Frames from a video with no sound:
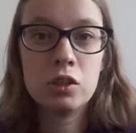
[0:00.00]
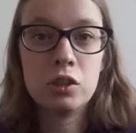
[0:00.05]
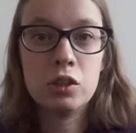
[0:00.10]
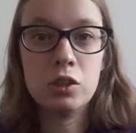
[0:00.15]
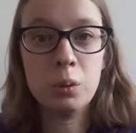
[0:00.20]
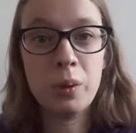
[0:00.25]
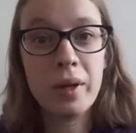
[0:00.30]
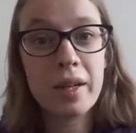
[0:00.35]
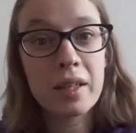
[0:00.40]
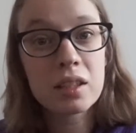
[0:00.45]

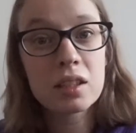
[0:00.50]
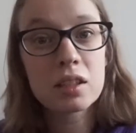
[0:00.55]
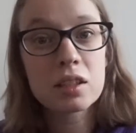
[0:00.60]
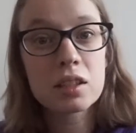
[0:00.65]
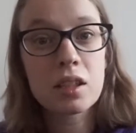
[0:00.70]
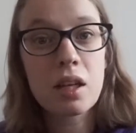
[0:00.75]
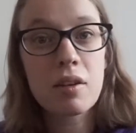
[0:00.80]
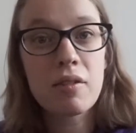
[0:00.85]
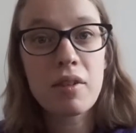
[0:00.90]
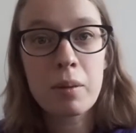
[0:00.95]
doing the
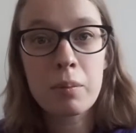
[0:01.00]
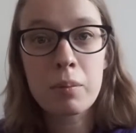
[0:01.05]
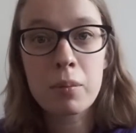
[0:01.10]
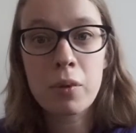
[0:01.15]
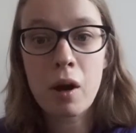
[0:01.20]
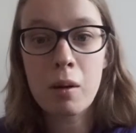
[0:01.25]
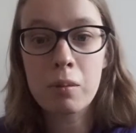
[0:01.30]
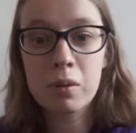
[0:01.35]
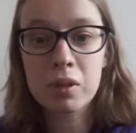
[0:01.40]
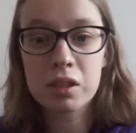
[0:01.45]
stuff I
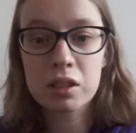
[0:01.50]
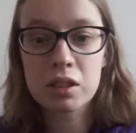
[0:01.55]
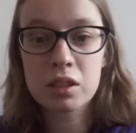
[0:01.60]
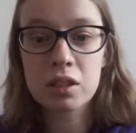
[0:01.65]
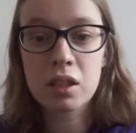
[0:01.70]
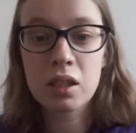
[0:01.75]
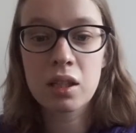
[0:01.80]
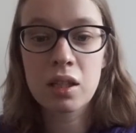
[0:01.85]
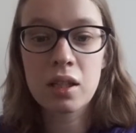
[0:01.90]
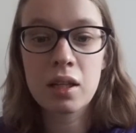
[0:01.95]
promise,
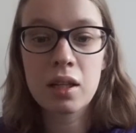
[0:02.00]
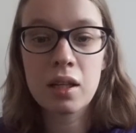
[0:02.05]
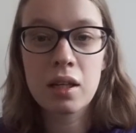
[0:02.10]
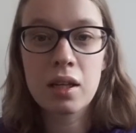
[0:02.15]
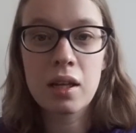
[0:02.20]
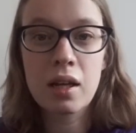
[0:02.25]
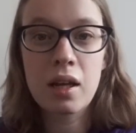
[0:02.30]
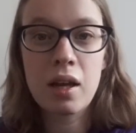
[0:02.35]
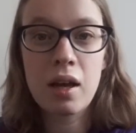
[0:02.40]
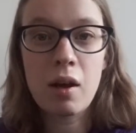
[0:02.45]

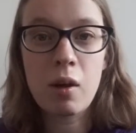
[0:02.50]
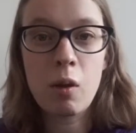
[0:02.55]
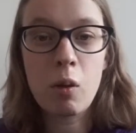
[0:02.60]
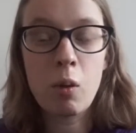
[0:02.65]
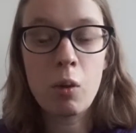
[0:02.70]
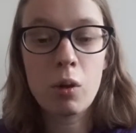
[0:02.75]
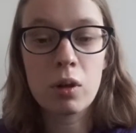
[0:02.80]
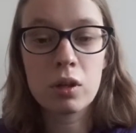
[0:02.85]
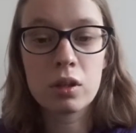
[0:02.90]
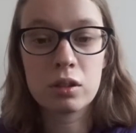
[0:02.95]

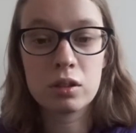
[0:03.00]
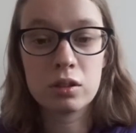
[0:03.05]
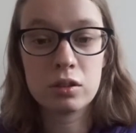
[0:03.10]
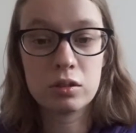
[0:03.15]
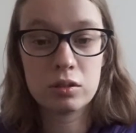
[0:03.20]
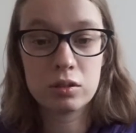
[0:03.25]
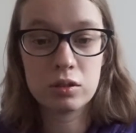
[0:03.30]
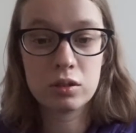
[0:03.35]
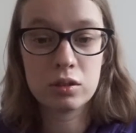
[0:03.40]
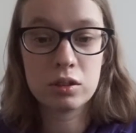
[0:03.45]
or
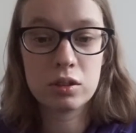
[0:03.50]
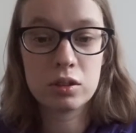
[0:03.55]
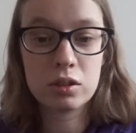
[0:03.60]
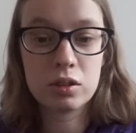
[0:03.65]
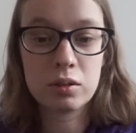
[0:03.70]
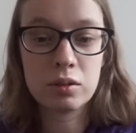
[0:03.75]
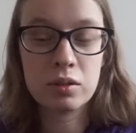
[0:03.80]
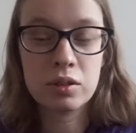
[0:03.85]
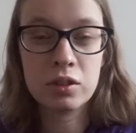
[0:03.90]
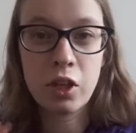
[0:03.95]

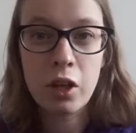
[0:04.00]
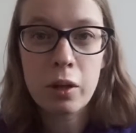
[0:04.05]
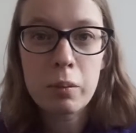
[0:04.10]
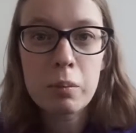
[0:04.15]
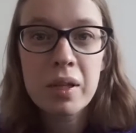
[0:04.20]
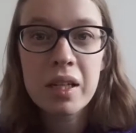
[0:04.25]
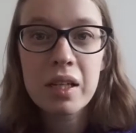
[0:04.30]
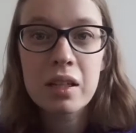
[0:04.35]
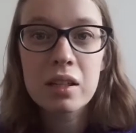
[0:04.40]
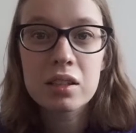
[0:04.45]
not
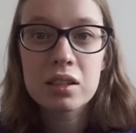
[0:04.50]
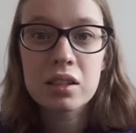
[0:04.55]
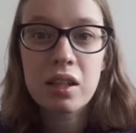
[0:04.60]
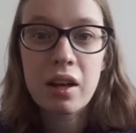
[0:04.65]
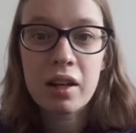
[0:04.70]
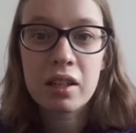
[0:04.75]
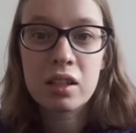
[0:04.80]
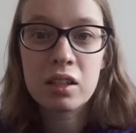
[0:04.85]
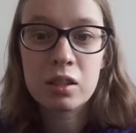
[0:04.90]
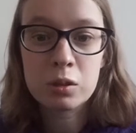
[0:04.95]
because
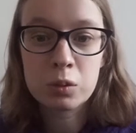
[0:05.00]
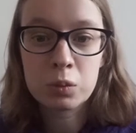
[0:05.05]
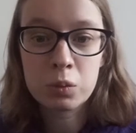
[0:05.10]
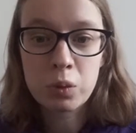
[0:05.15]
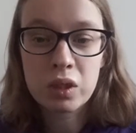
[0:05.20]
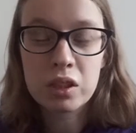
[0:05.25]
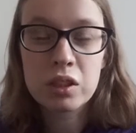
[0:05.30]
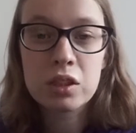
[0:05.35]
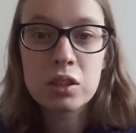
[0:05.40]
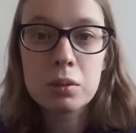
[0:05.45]
I don't
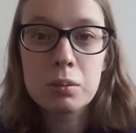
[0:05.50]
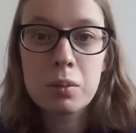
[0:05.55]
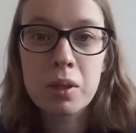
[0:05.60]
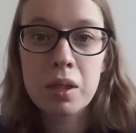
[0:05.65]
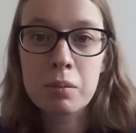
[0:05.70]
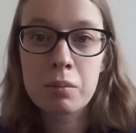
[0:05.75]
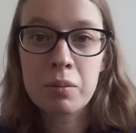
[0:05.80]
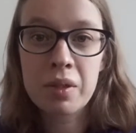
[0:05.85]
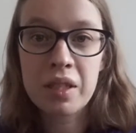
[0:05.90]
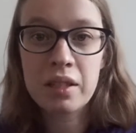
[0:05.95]
want to,
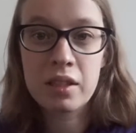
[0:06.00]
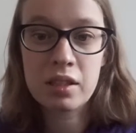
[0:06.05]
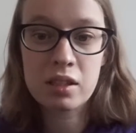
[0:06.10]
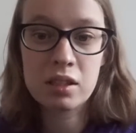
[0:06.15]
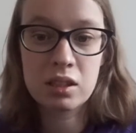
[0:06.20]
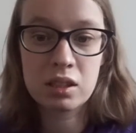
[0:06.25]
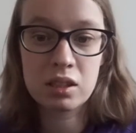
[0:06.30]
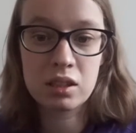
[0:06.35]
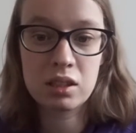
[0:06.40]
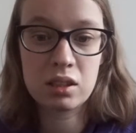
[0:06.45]
but
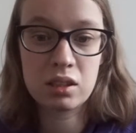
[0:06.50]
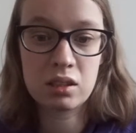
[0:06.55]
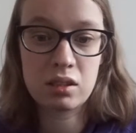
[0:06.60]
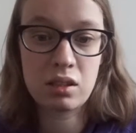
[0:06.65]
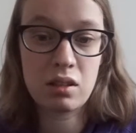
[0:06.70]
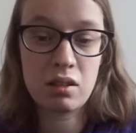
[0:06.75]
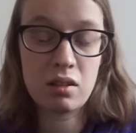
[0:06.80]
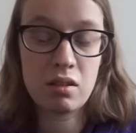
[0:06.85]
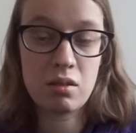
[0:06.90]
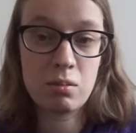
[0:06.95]
because
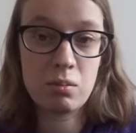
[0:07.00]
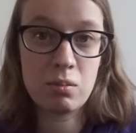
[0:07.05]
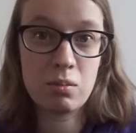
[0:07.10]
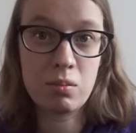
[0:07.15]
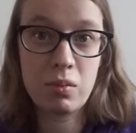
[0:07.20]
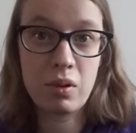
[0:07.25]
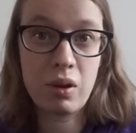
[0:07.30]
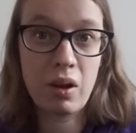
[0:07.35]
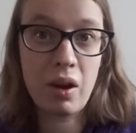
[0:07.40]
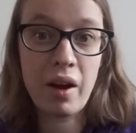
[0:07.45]

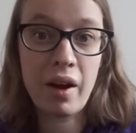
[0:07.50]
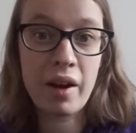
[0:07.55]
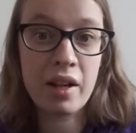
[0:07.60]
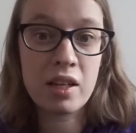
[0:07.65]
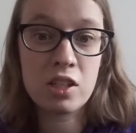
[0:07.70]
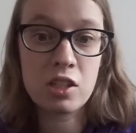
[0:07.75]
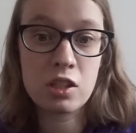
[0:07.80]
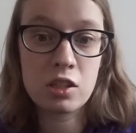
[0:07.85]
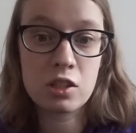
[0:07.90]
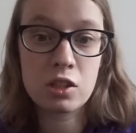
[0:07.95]

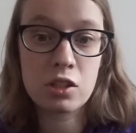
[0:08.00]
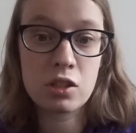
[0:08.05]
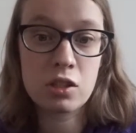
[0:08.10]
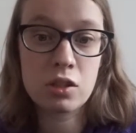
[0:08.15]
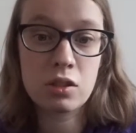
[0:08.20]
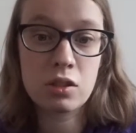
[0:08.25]
it